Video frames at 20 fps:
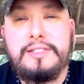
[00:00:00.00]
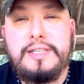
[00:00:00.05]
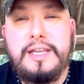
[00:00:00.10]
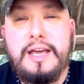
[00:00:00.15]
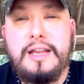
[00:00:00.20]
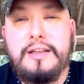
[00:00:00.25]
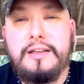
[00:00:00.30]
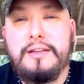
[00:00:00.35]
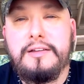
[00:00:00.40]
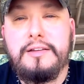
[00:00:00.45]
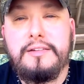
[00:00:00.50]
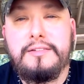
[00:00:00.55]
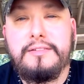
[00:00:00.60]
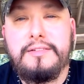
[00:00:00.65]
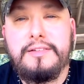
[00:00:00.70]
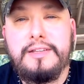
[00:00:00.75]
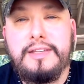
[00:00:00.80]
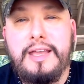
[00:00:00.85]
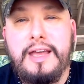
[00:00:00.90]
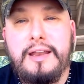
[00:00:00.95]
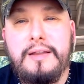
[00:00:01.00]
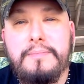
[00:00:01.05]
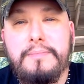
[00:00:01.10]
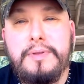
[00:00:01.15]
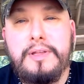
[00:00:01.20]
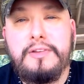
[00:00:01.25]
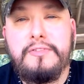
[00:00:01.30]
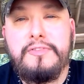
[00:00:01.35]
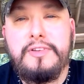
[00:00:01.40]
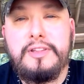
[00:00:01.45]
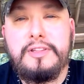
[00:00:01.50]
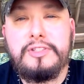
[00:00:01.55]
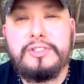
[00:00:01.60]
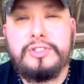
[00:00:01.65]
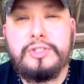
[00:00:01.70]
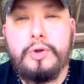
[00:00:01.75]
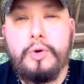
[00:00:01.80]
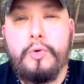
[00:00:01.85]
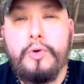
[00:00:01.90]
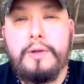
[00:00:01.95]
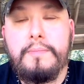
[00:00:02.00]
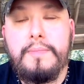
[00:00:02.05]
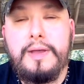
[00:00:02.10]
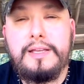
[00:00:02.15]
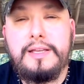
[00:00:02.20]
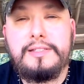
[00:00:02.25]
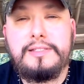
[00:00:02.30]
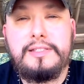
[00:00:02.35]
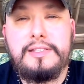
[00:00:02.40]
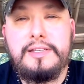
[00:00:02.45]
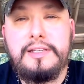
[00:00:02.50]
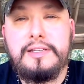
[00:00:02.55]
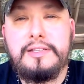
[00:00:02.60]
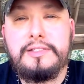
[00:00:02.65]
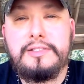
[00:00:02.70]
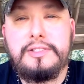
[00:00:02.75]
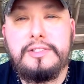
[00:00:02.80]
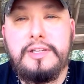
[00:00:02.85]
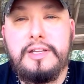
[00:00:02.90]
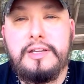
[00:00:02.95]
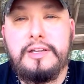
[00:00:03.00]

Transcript: It's gotta benefit the story and make sense.